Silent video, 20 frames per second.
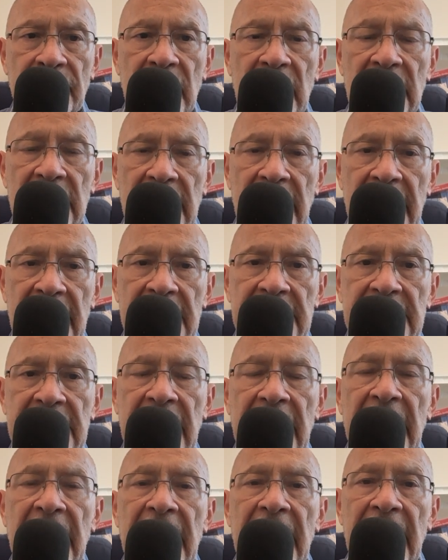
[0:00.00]
That is,
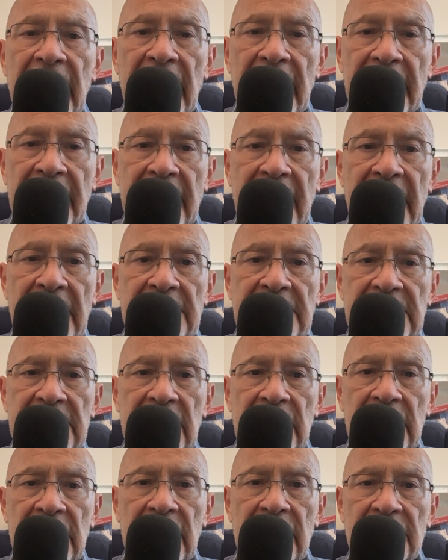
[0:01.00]
a case
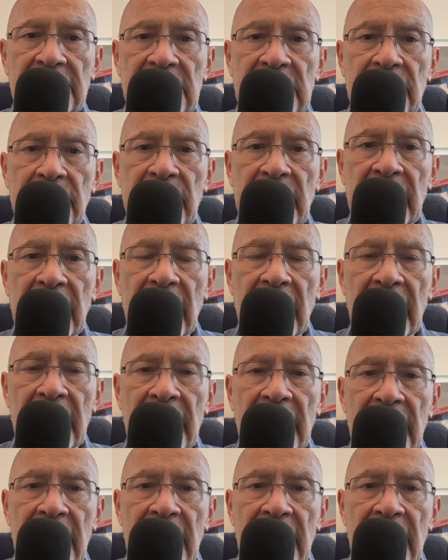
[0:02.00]
study of CPI